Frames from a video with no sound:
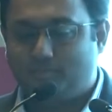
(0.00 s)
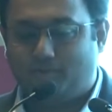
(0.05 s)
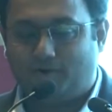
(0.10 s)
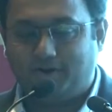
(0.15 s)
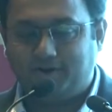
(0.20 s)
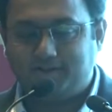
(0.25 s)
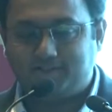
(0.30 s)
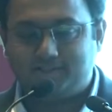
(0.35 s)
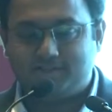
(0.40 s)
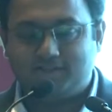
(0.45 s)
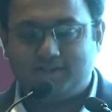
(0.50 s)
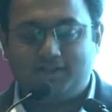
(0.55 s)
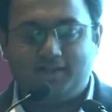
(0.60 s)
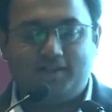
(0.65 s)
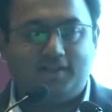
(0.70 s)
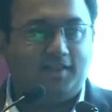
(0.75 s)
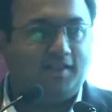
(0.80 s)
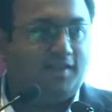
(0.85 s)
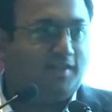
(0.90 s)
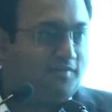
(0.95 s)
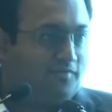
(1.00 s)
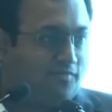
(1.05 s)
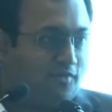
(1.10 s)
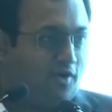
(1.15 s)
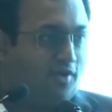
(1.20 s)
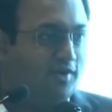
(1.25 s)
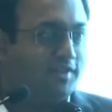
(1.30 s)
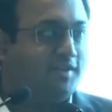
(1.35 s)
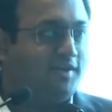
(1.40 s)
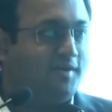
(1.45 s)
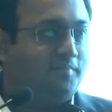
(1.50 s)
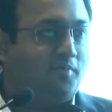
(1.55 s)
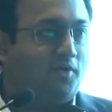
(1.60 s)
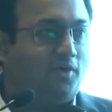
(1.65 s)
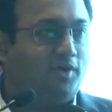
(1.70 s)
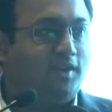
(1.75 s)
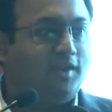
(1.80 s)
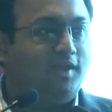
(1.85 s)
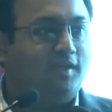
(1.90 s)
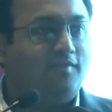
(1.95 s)
points for the
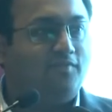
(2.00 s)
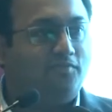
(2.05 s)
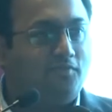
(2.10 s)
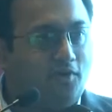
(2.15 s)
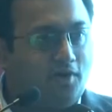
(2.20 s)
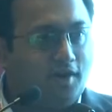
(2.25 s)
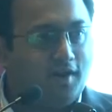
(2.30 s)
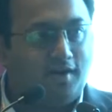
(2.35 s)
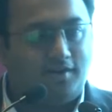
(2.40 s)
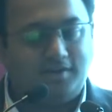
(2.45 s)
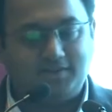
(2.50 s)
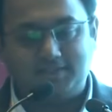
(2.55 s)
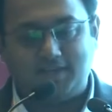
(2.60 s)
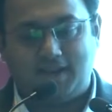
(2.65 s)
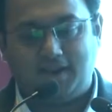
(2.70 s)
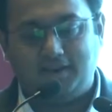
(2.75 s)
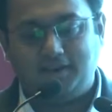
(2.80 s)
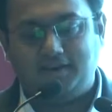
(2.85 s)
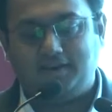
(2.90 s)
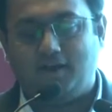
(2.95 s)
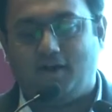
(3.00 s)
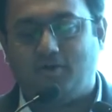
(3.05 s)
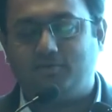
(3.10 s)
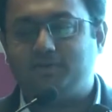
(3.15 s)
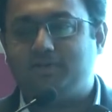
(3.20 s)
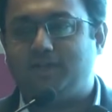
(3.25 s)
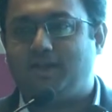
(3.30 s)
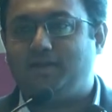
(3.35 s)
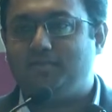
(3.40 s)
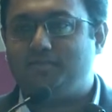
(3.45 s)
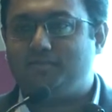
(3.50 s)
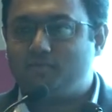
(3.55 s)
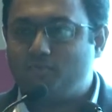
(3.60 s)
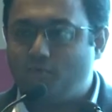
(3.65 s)
reporting, for understanding downtime,